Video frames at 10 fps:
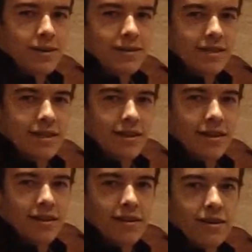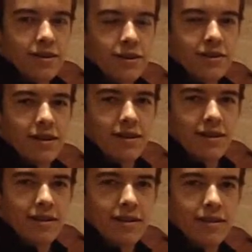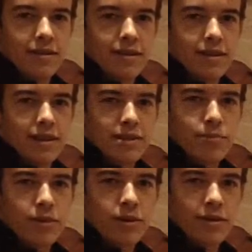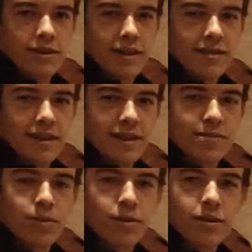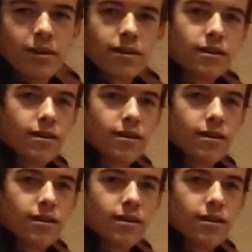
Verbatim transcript: is sitting here, she's not gonna explode unless I explode her.